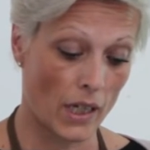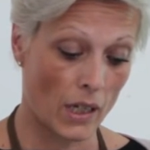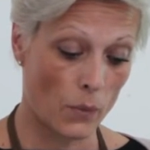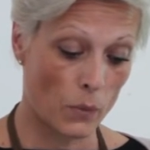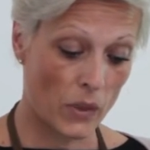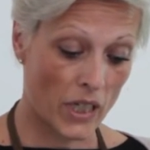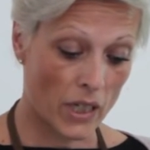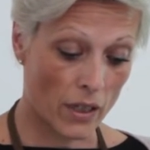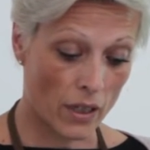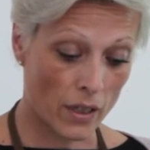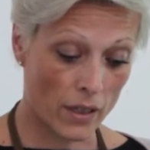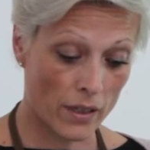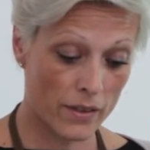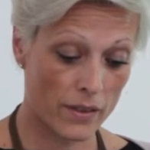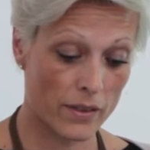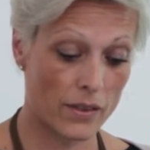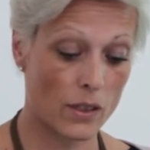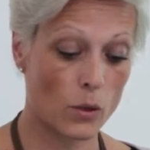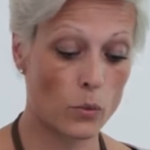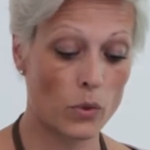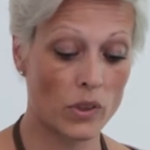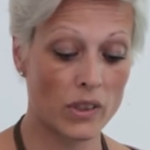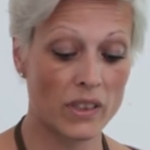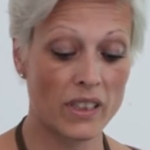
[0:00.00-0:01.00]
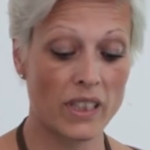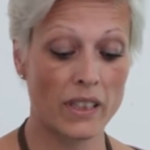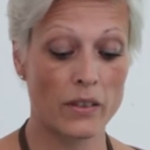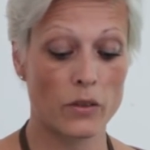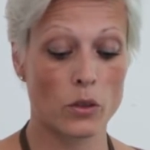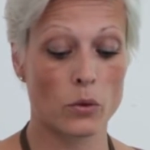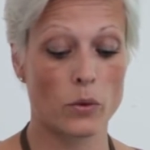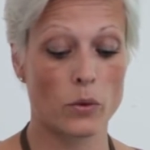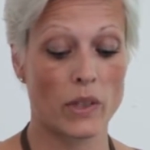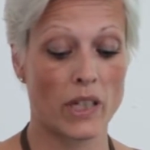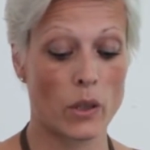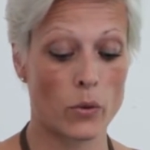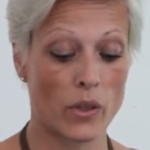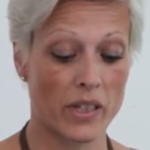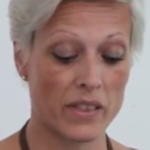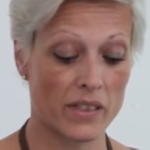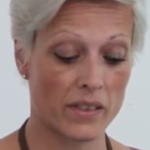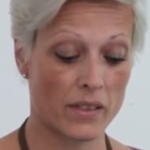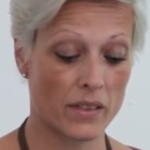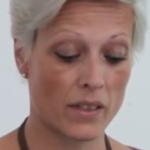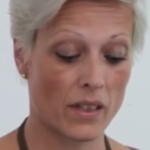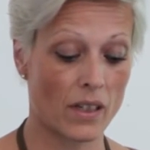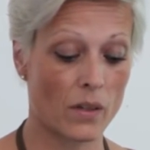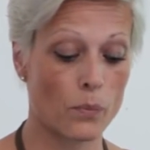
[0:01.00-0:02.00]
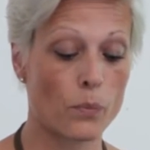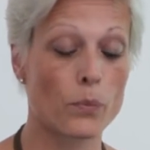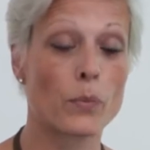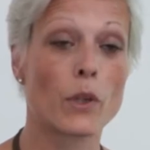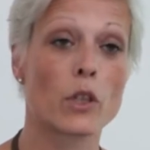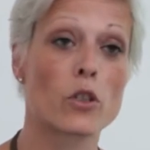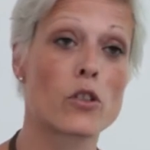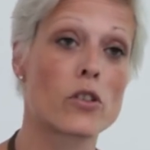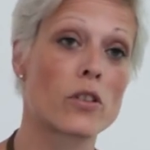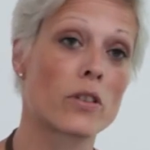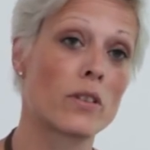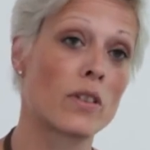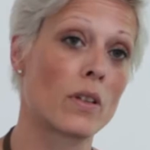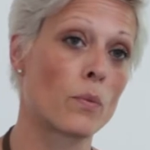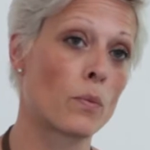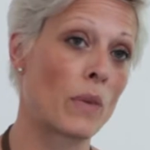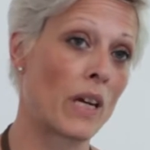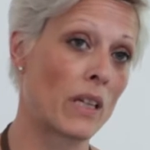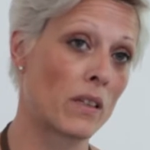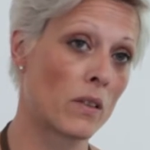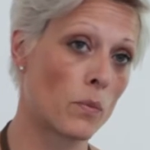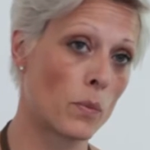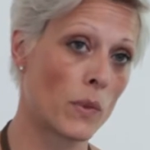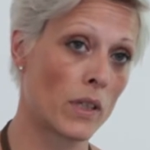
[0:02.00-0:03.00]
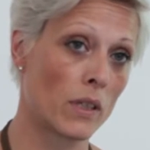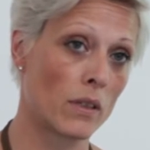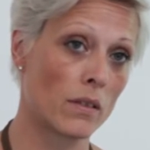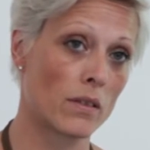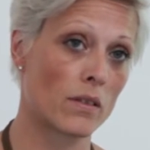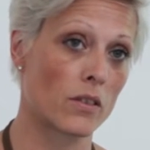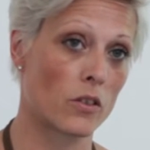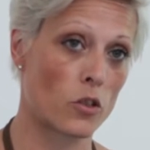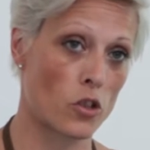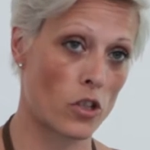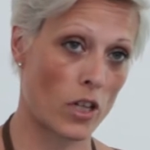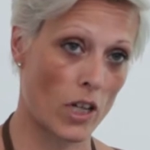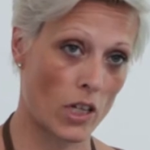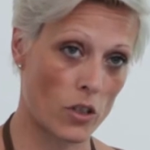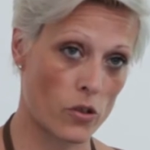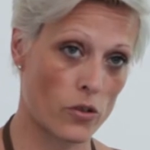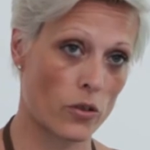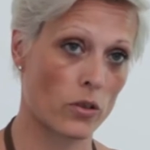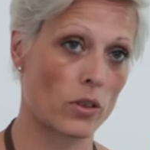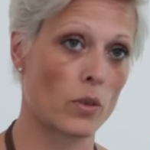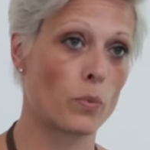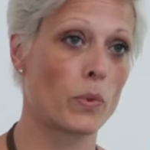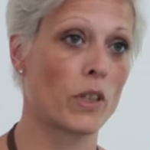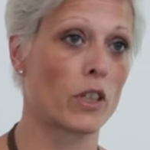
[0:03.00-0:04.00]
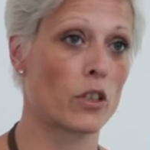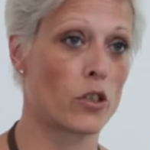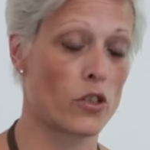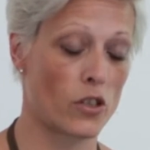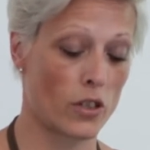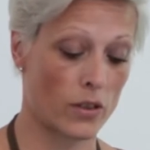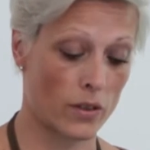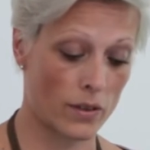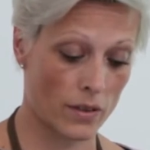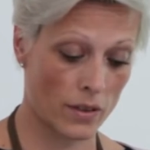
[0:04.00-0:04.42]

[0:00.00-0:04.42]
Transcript: because you will need to request a budget amendment, a change to the budget,